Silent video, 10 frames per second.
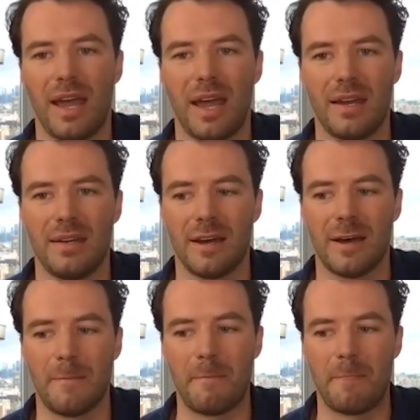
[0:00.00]
And
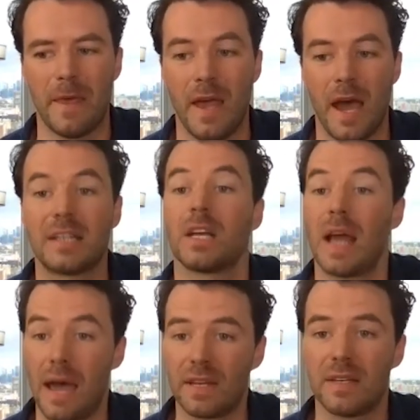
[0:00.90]
I tell you,
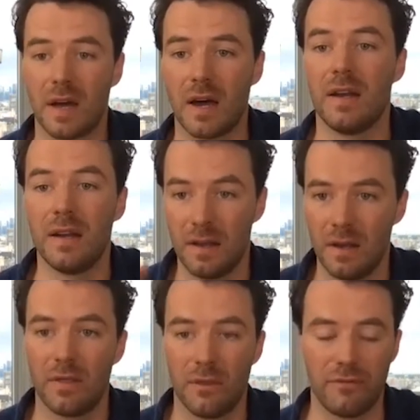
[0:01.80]
having done
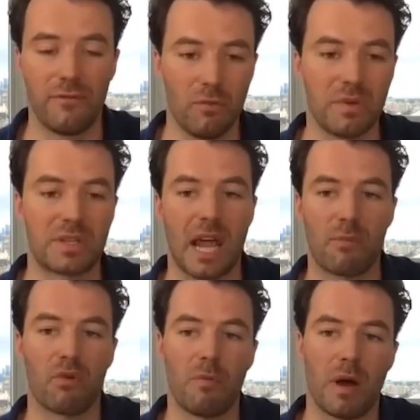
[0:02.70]
the film
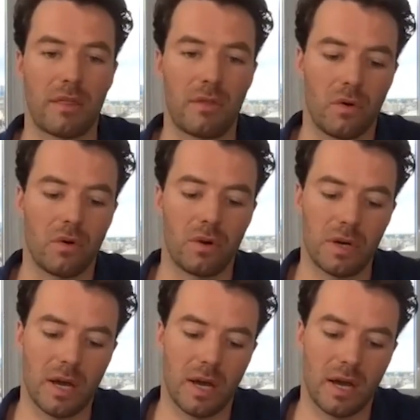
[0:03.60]
Escape Room, I thought
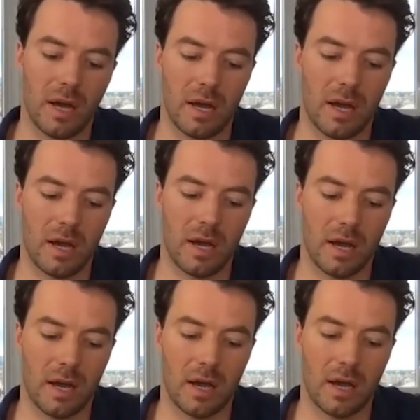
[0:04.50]

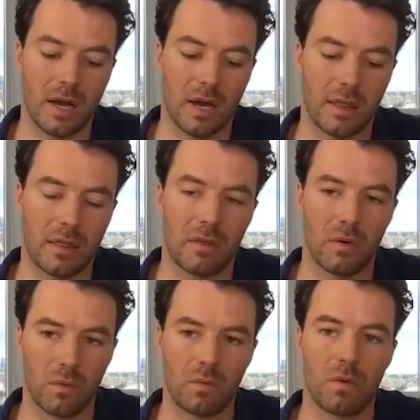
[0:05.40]
I'd
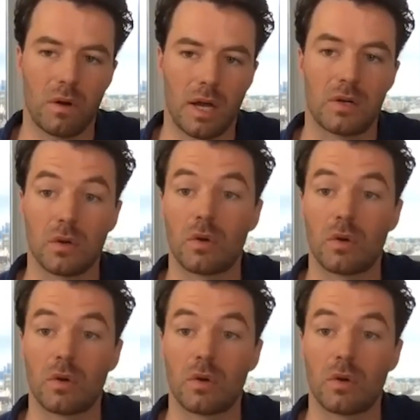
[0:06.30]
do